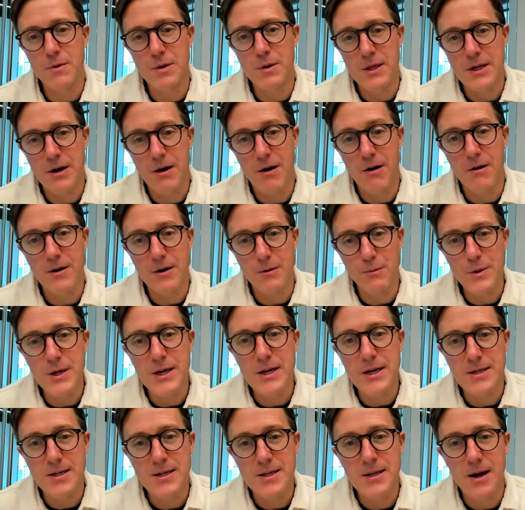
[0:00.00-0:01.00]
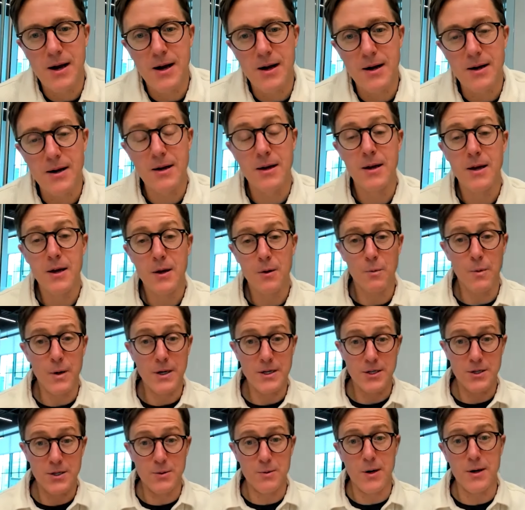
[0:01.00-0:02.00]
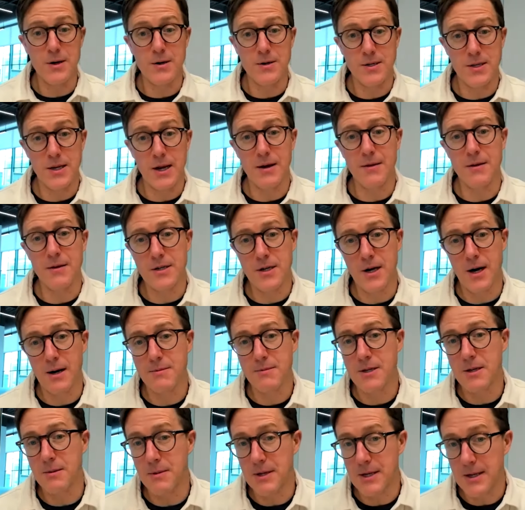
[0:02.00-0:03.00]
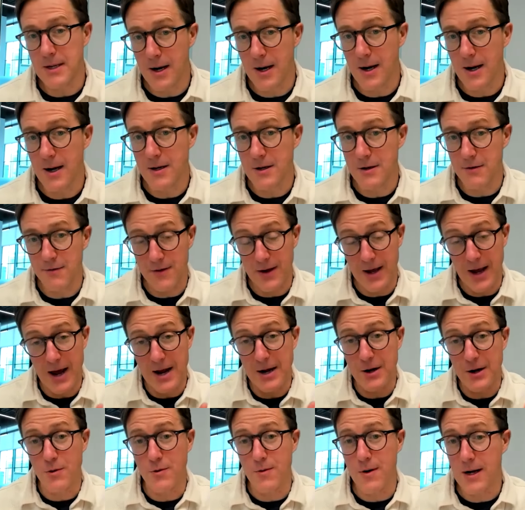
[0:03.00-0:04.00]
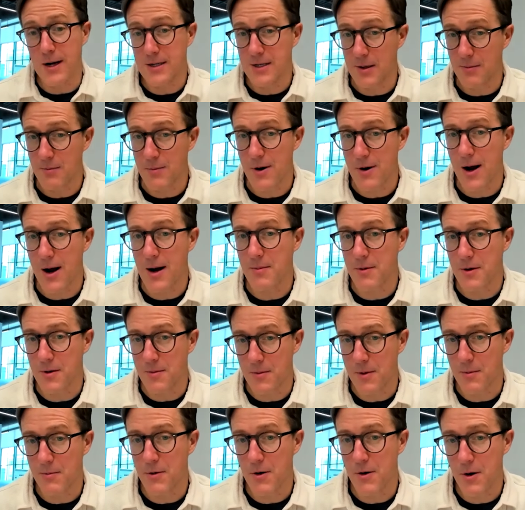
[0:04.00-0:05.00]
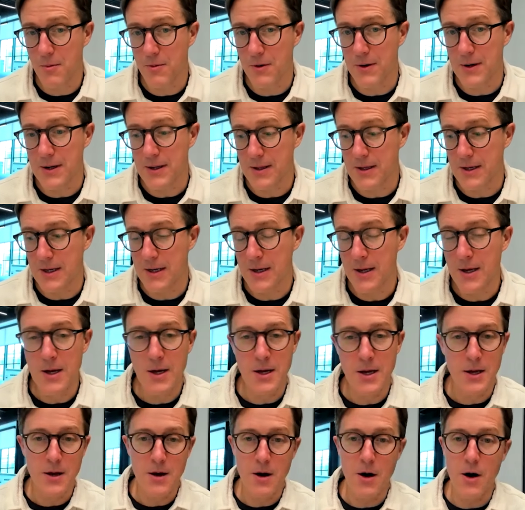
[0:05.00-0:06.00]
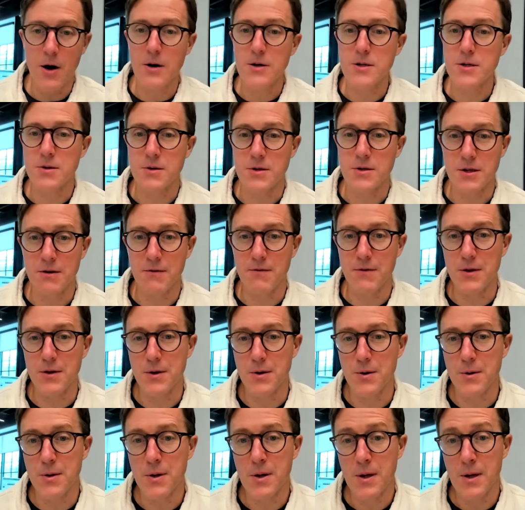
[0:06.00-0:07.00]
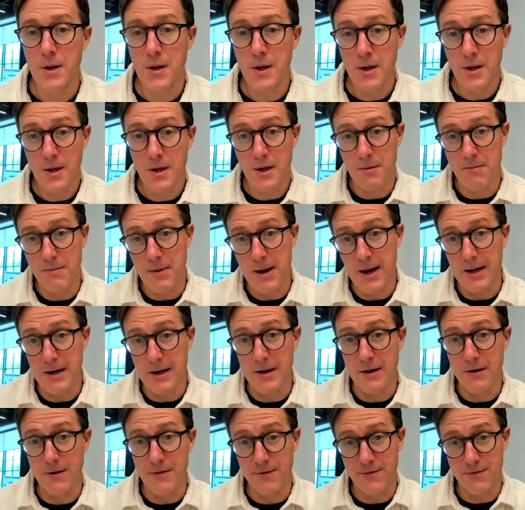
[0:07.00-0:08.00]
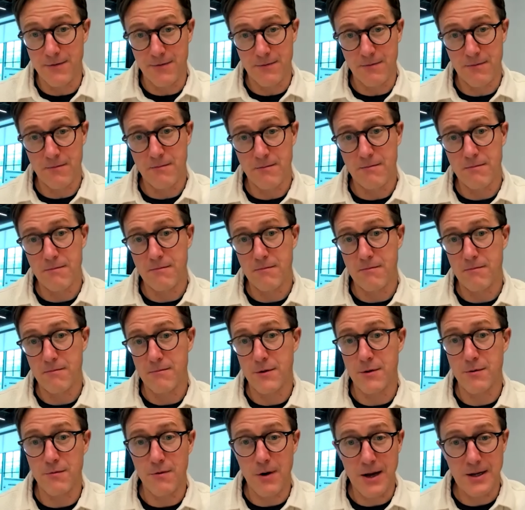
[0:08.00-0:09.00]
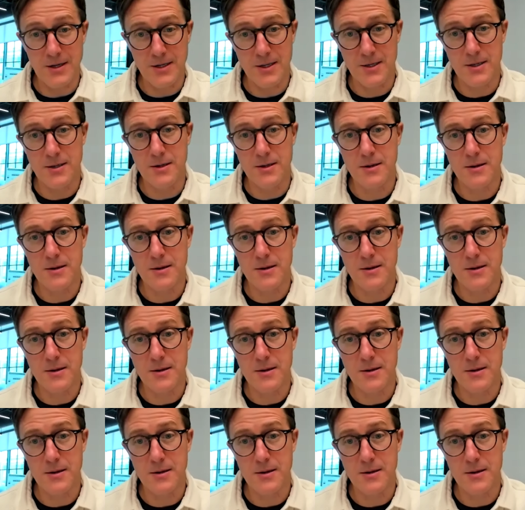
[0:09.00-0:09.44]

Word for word: really hard and we get stuck. Once you understand the jobs to be done, you've categorized the problem appropriately, all sorts of new competitive threats